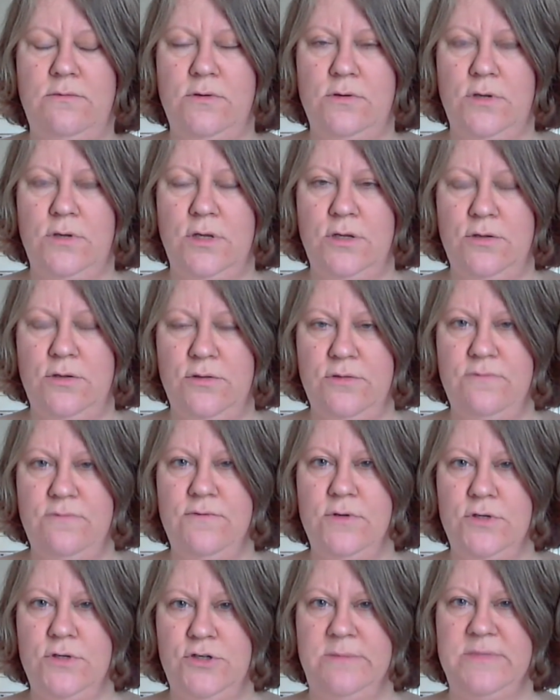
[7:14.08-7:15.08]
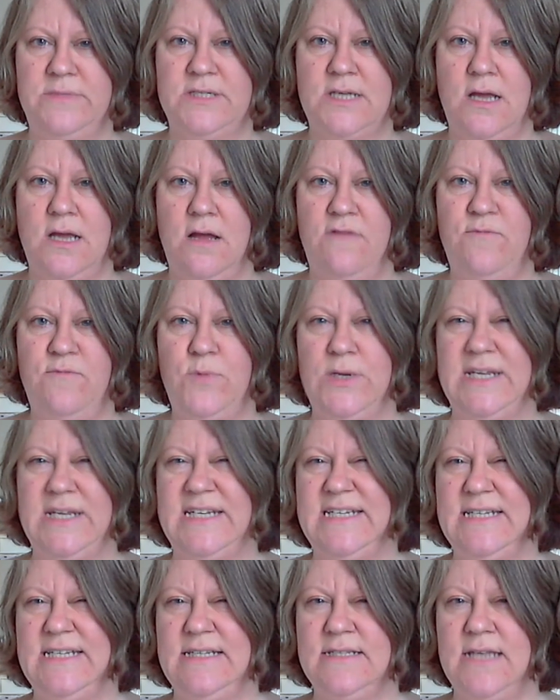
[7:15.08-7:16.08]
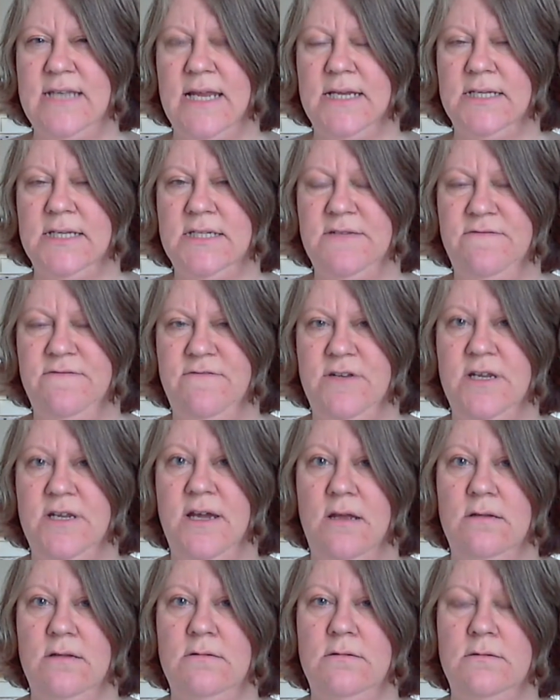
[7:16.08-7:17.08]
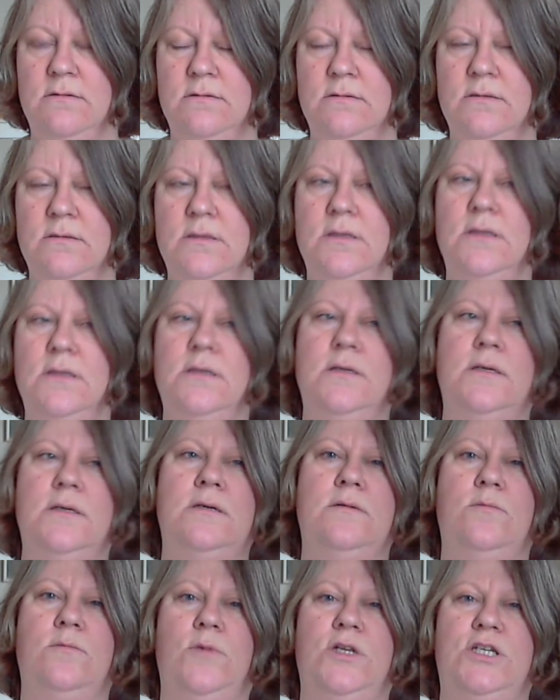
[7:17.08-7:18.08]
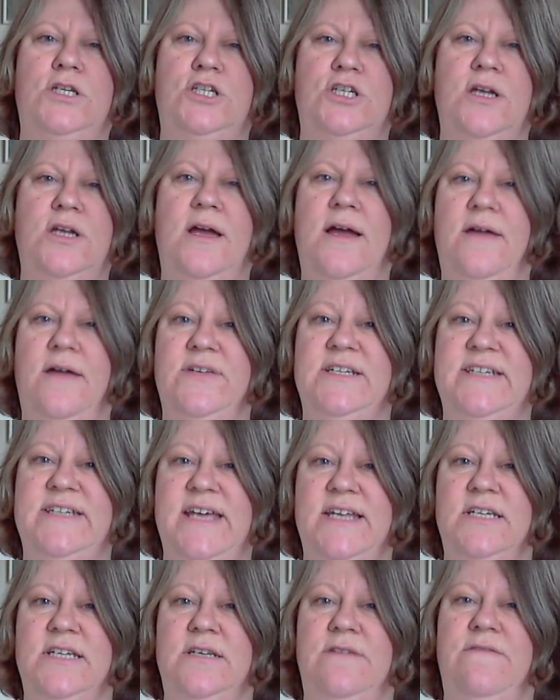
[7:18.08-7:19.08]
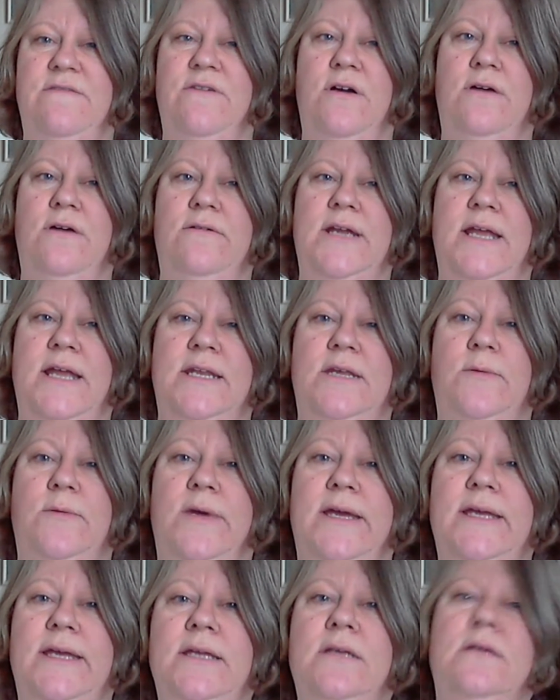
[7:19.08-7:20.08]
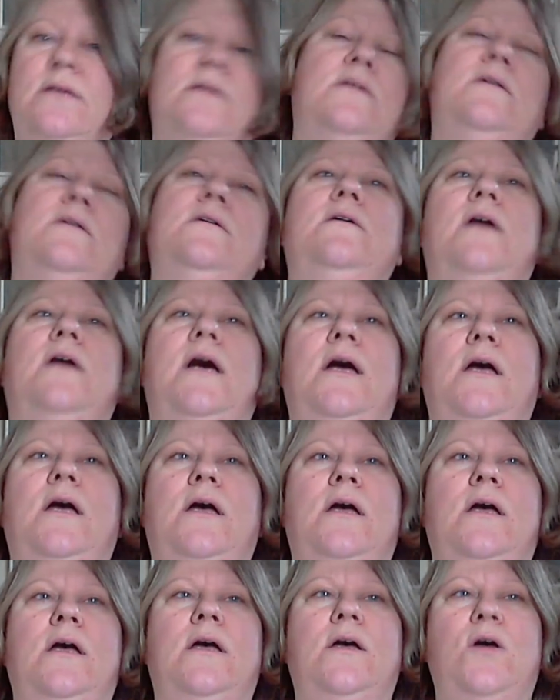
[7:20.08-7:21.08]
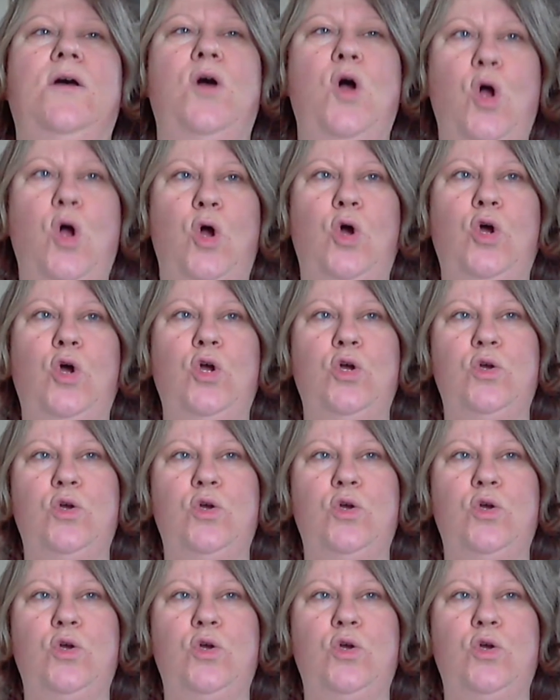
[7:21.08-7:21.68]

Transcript: another road trip scarf but in a slightly different yarn which I have intended for it anyway, uh, or